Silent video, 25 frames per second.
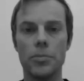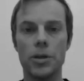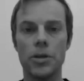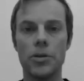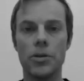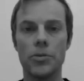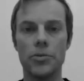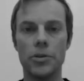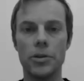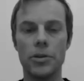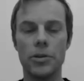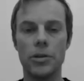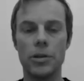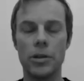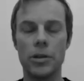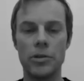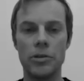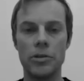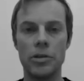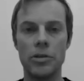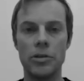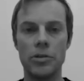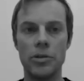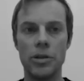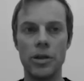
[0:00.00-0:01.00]
Because
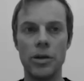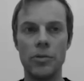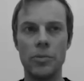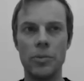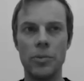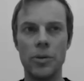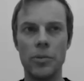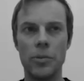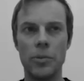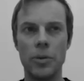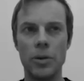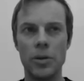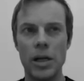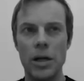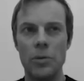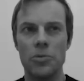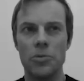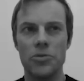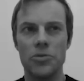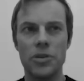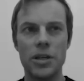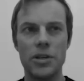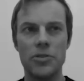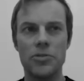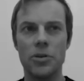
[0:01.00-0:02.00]
I
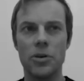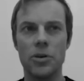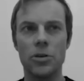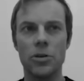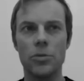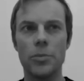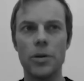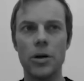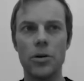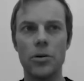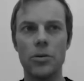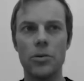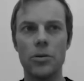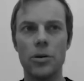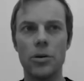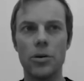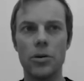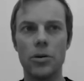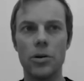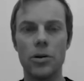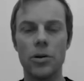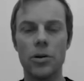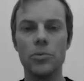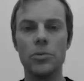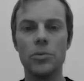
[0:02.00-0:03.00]
would say it's almost
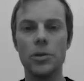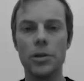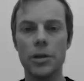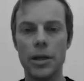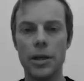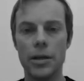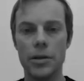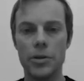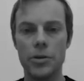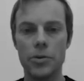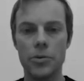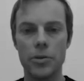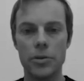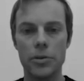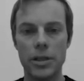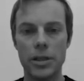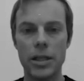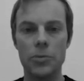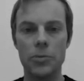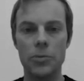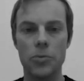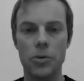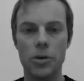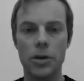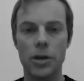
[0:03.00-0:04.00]
only a neural
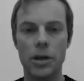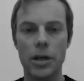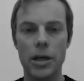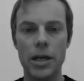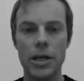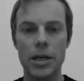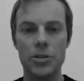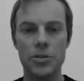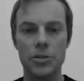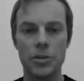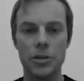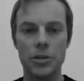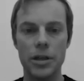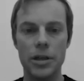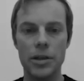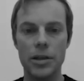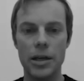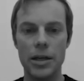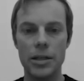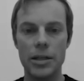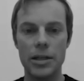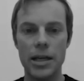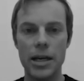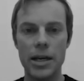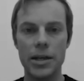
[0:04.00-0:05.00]
network can actually
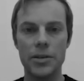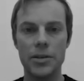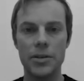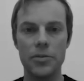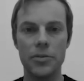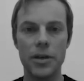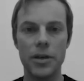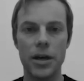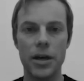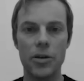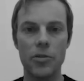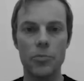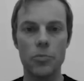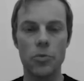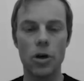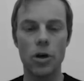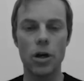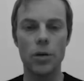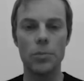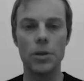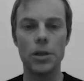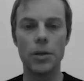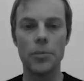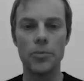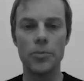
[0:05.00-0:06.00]
attack these kind of
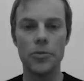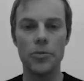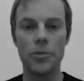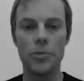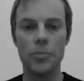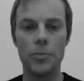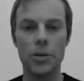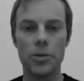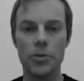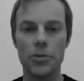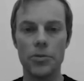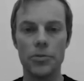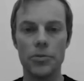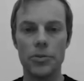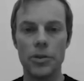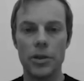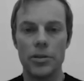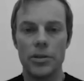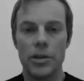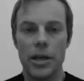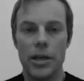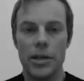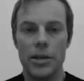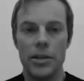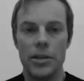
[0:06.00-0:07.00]
problems, because
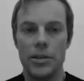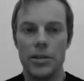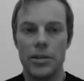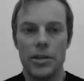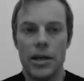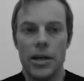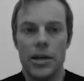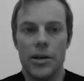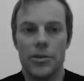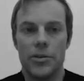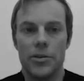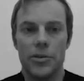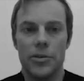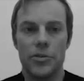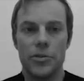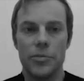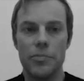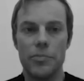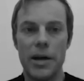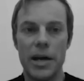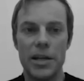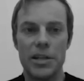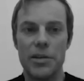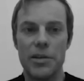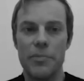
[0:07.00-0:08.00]
they are not
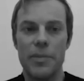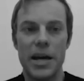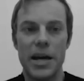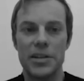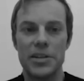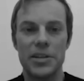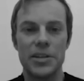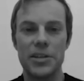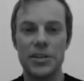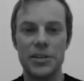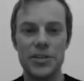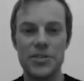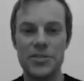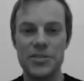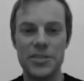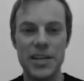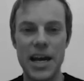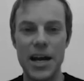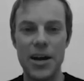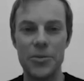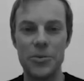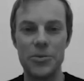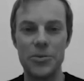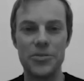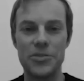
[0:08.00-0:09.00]
mathematically
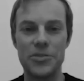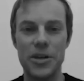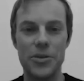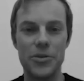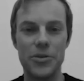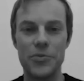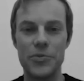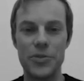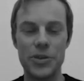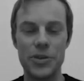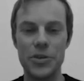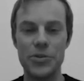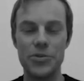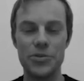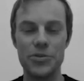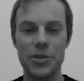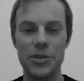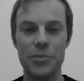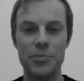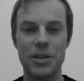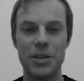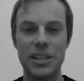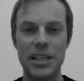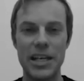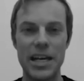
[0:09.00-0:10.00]
sound. So if you use
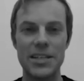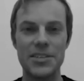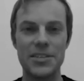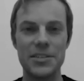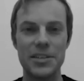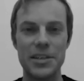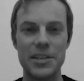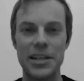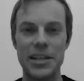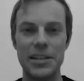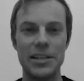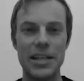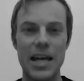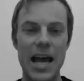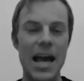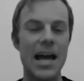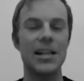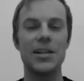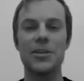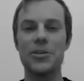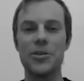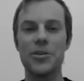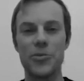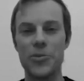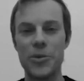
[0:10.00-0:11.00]
some classical
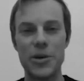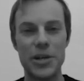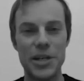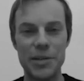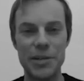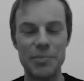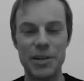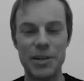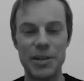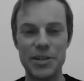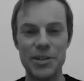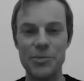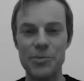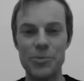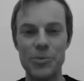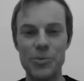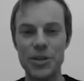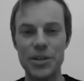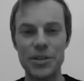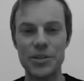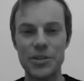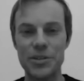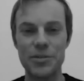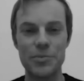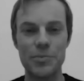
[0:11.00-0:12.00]
algorithm, then you
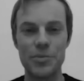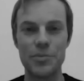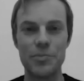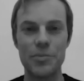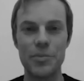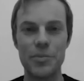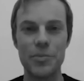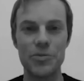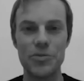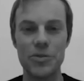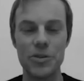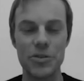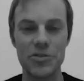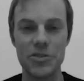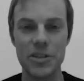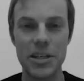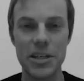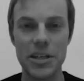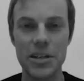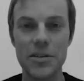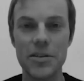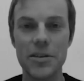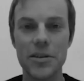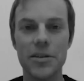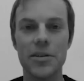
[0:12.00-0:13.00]
wouldn't succeed.